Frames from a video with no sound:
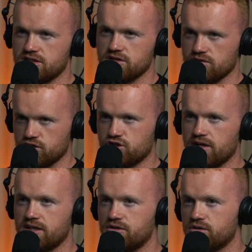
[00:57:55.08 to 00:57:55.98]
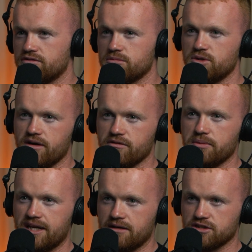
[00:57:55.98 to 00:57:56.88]
So it's a restraining order from you ever
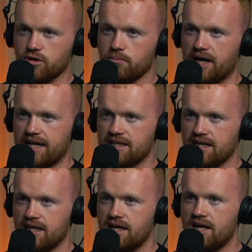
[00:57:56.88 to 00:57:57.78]
being able to go back there.